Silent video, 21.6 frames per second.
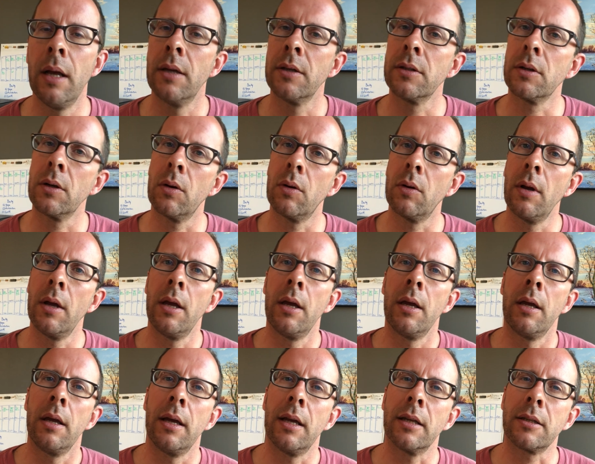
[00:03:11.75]
So
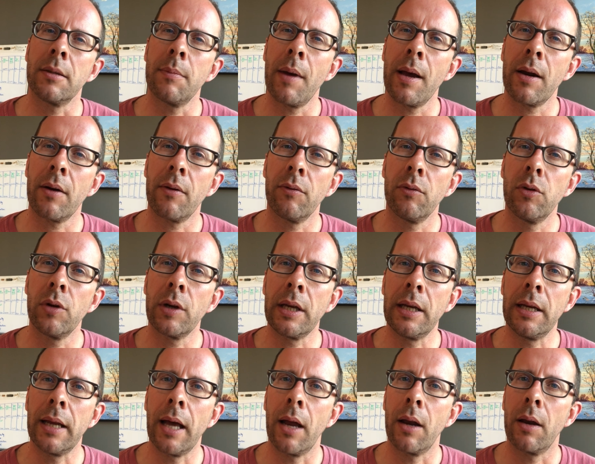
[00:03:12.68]
it's a matter of
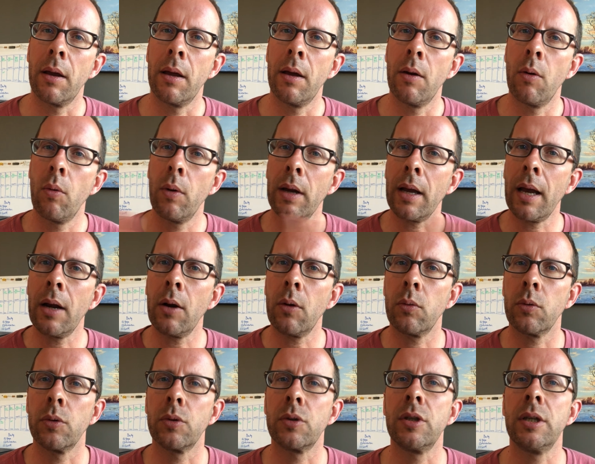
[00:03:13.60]
looking at what kind
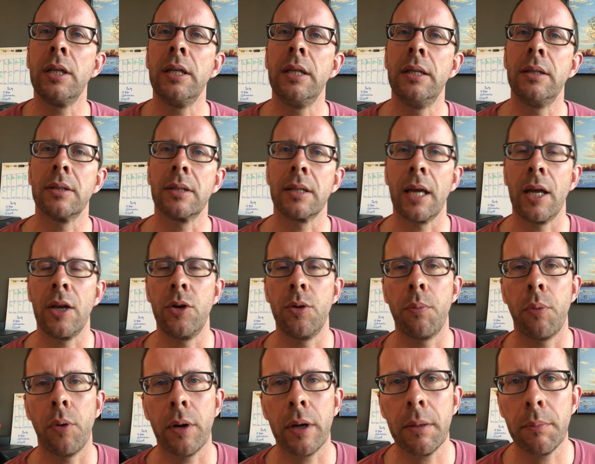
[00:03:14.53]
of routines can you
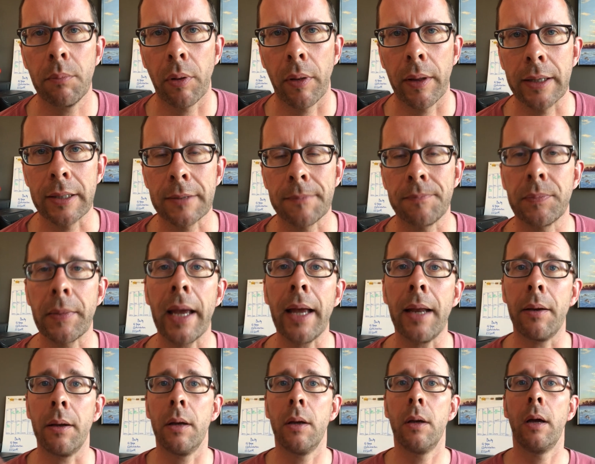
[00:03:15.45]
put in place,
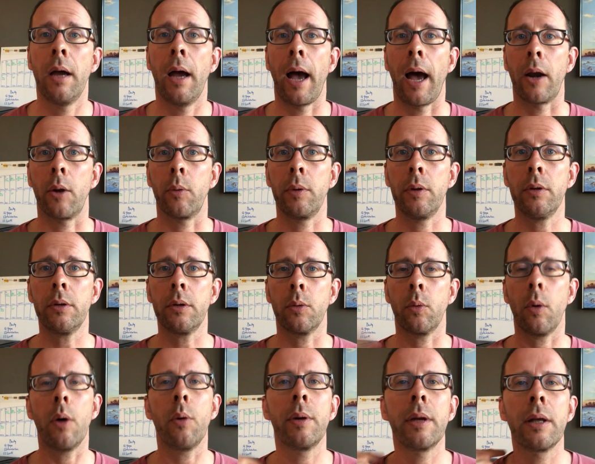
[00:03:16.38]
and how do we learn?
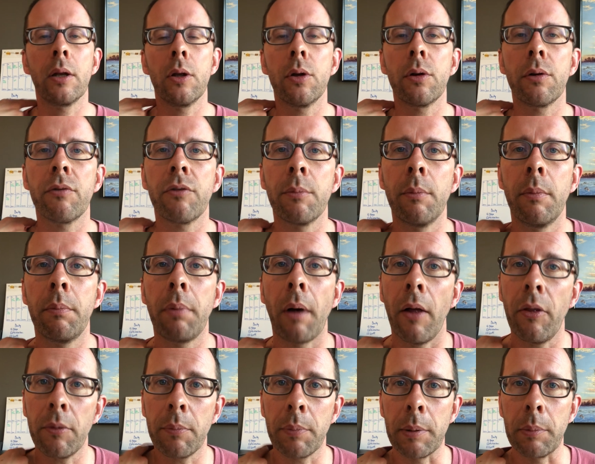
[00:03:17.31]
Well, we can learn from
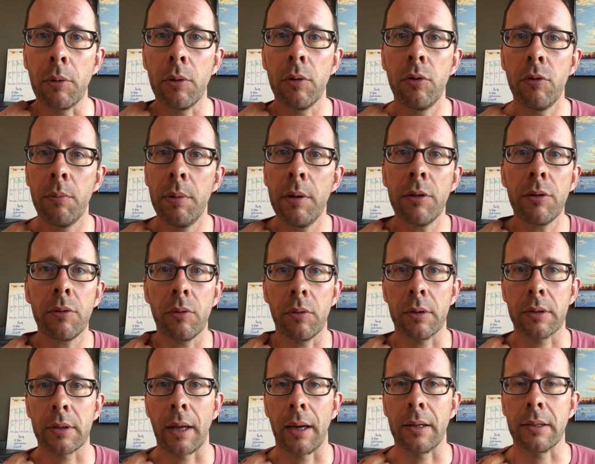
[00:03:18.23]
other people who've been through
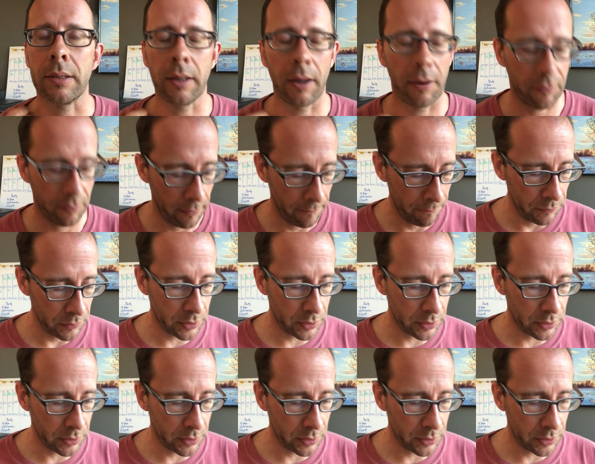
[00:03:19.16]
this kind of stuff.